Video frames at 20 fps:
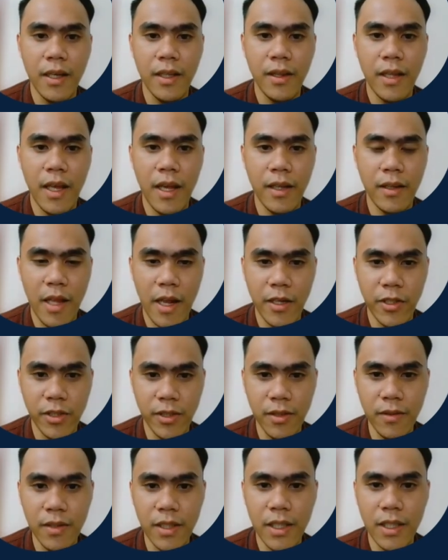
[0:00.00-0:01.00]

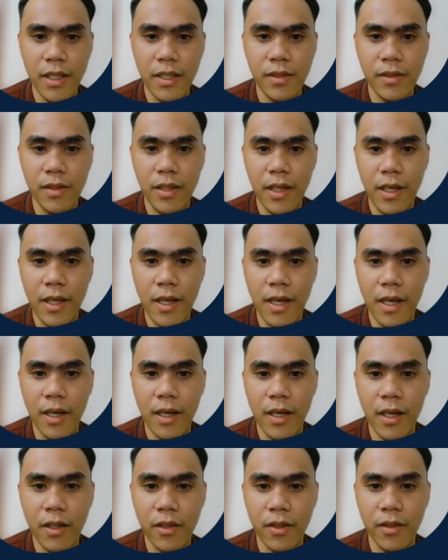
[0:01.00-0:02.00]
is
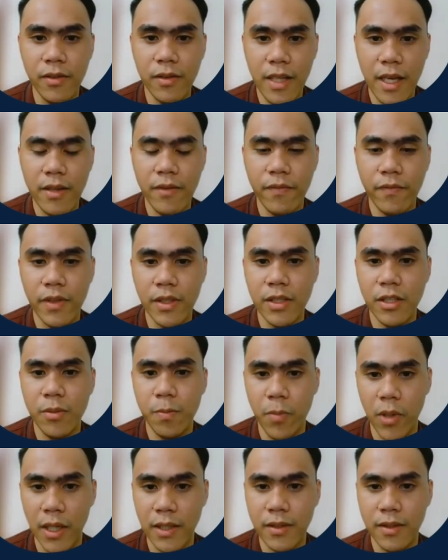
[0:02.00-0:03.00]
the content versus
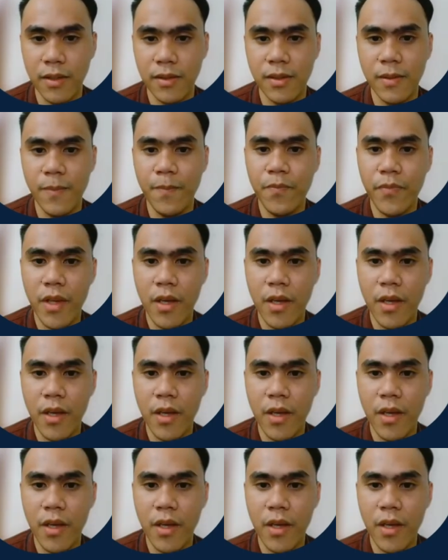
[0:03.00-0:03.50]
process.